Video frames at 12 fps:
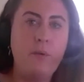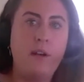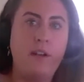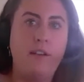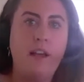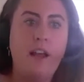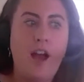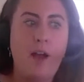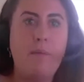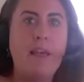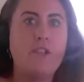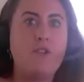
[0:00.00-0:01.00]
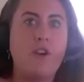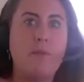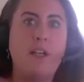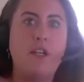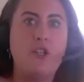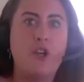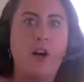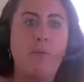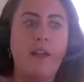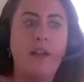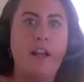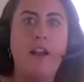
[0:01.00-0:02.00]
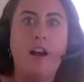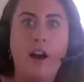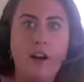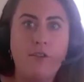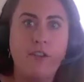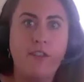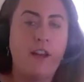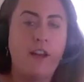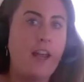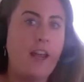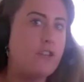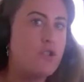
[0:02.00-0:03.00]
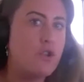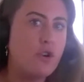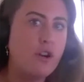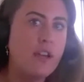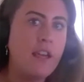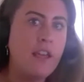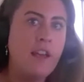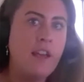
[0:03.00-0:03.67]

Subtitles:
and I make sure I'm in a job that I love and that I enjoy.